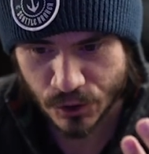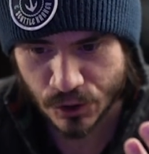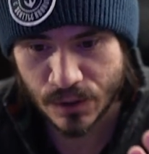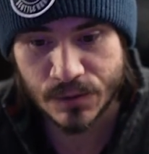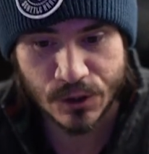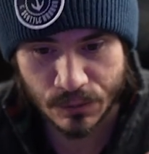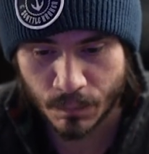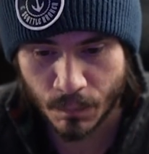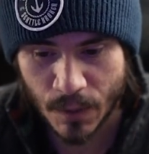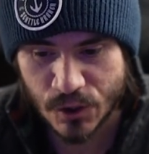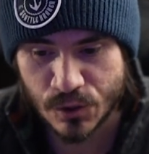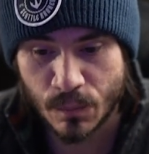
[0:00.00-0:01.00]
it's a
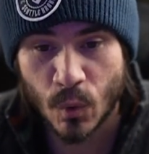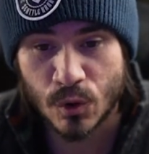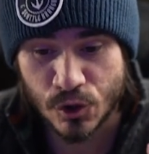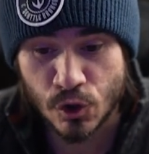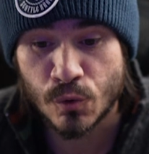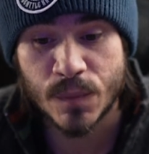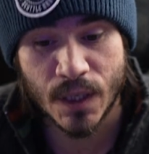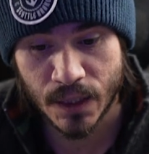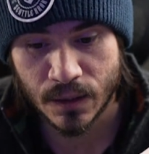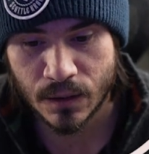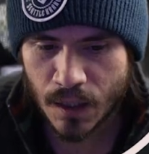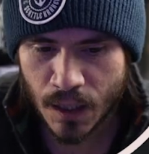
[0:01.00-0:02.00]
much more zoomed
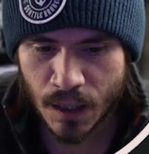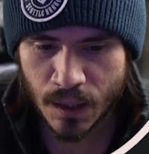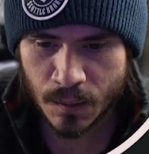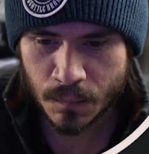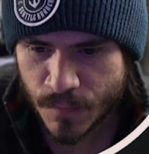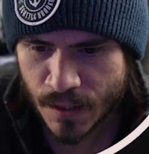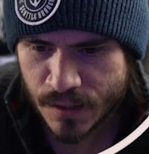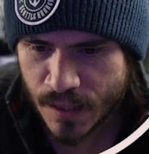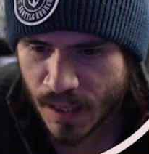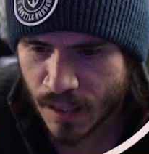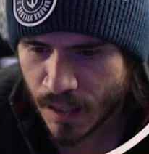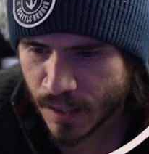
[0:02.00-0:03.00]
in. And
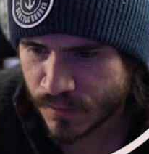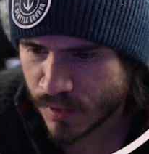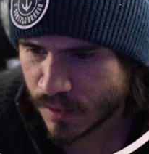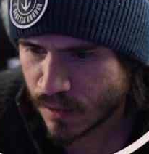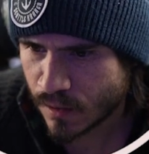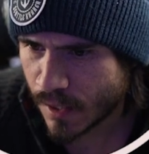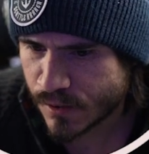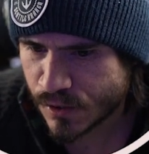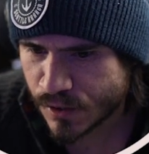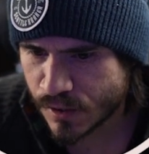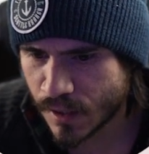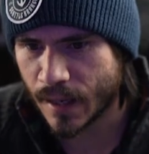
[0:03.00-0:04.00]
yeah, I think
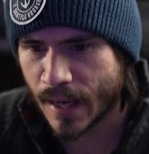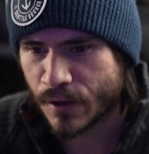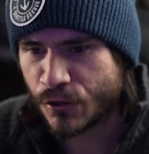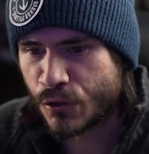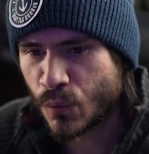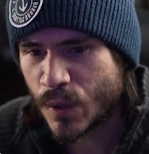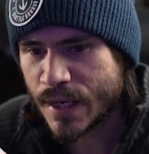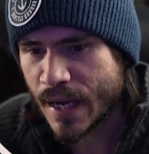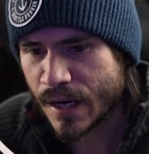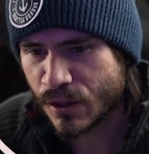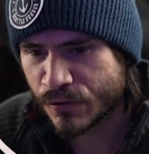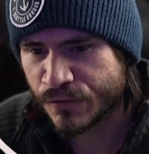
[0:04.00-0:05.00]
it's at 3 out
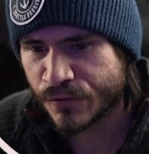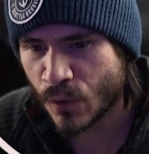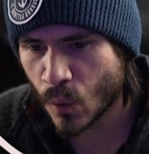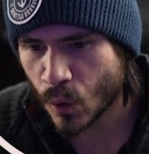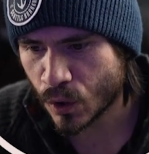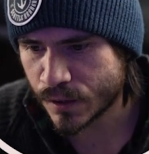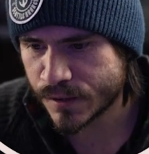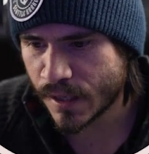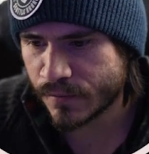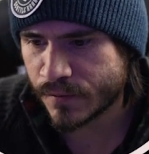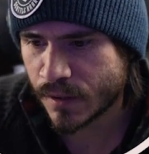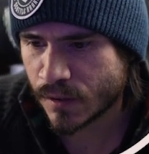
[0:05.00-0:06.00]
of the 4
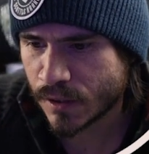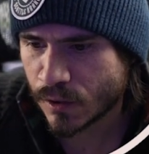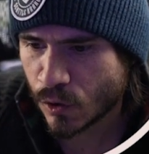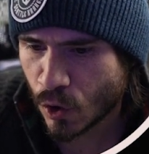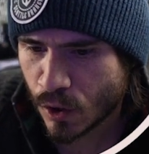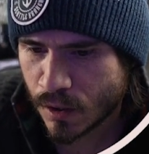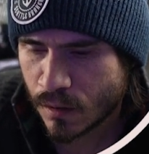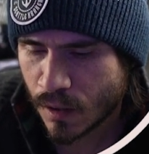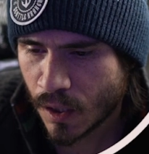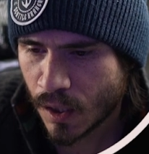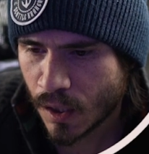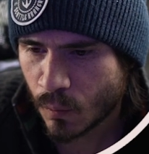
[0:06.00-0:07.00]
definitely look
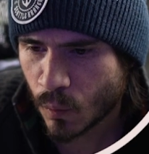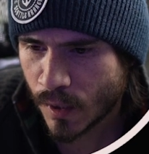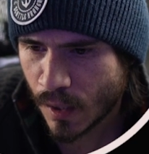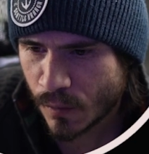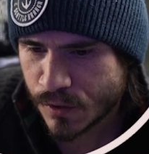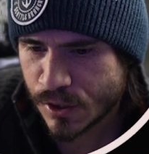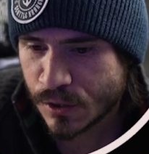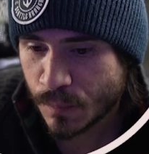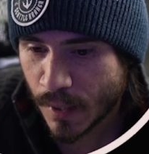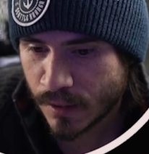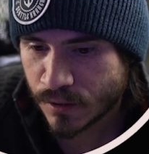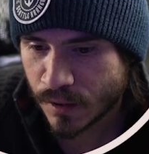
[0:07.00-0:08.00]
what I was
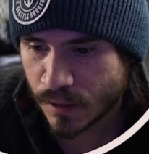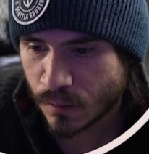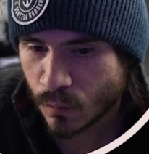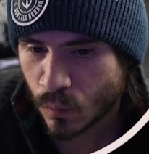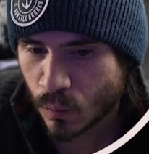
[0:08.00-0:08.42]
expecting